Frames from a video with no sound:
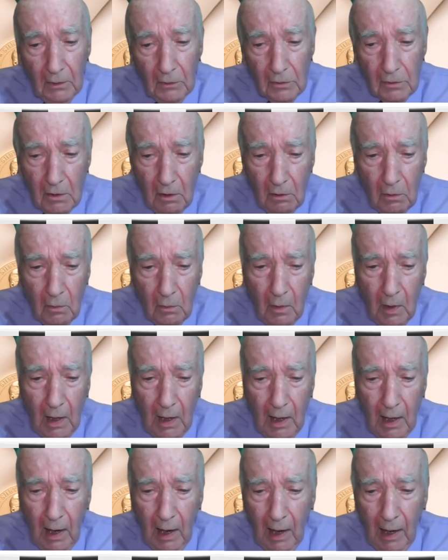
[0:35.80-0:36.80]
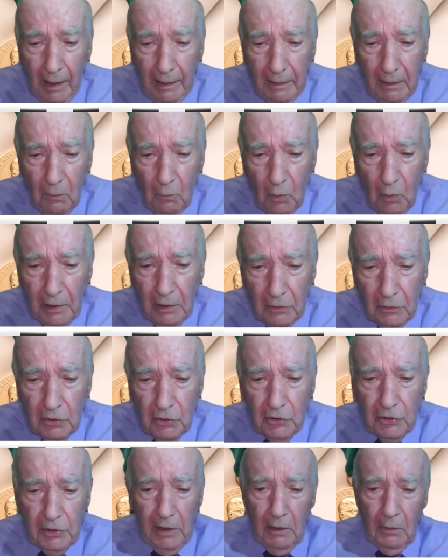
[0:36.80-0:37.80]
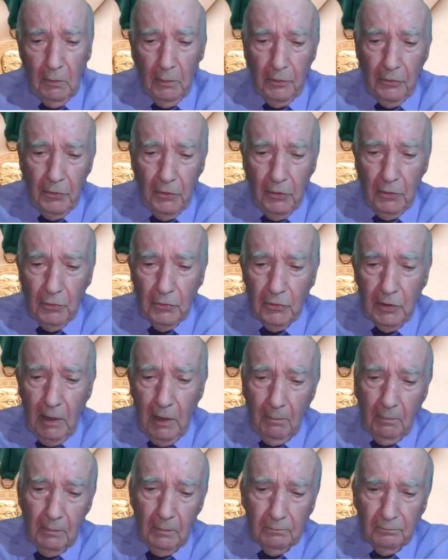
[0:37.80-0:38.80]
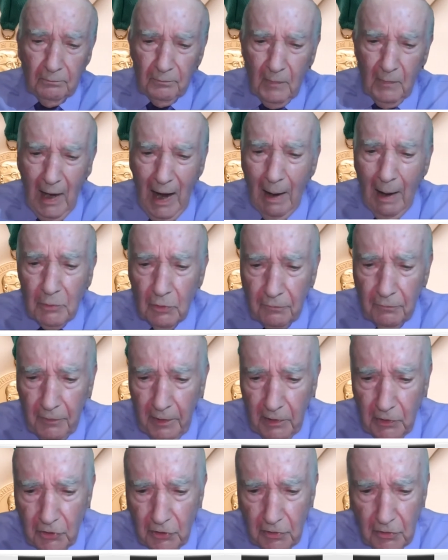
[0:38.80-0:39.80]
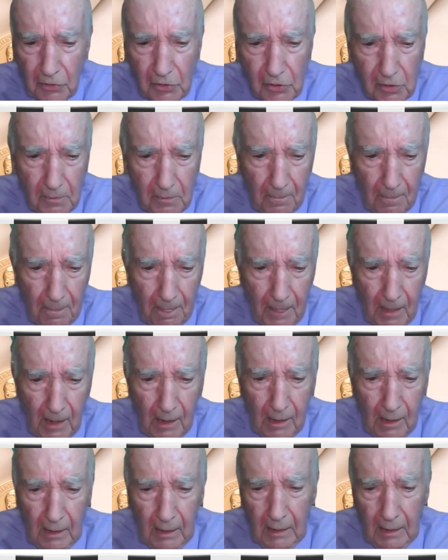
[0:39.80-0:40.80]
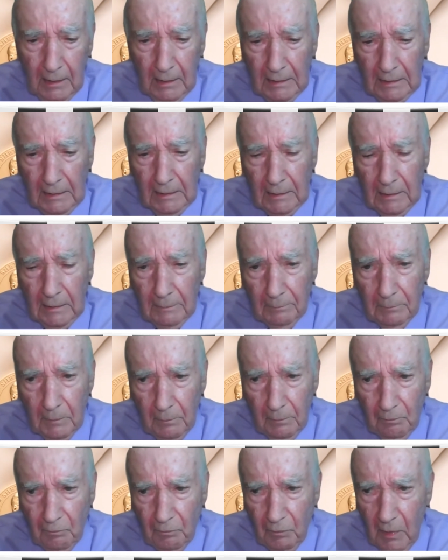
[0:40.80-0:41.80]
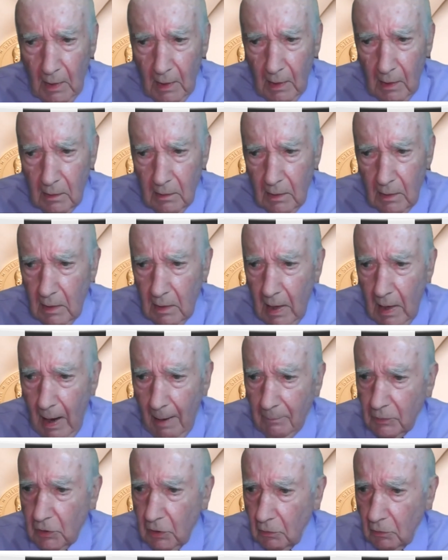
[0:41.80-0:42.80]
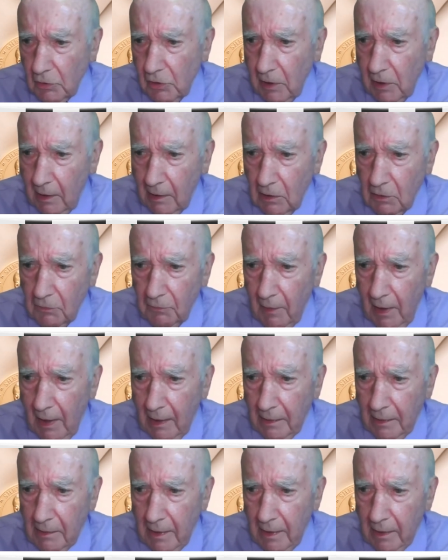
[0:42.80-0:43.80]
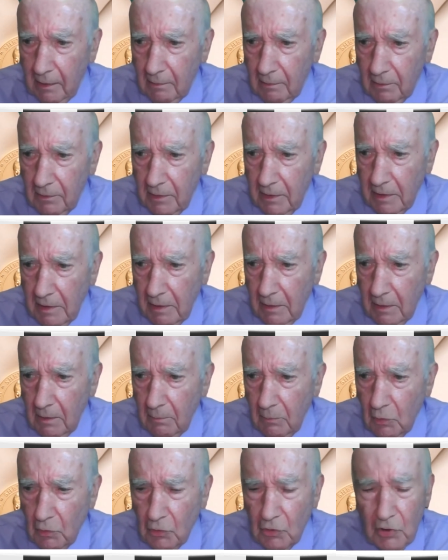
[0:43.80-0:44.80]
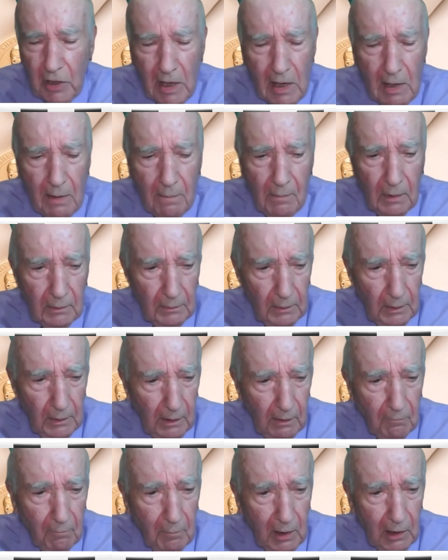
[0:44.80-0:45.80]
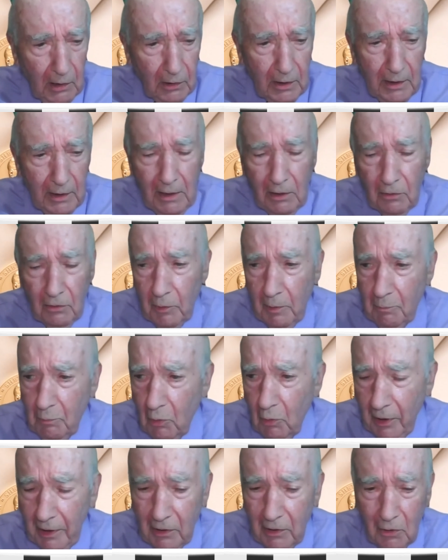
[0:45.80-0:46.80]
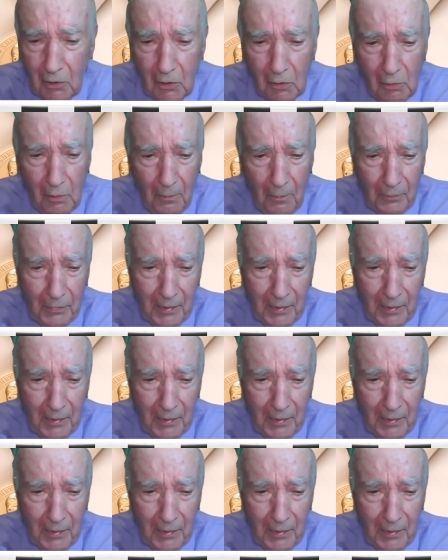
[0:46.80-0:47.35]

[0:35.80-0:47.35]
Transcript: So I wanted to share with you some observations. Uh, I'm so satisfied that the Museum of Marketing 3.0,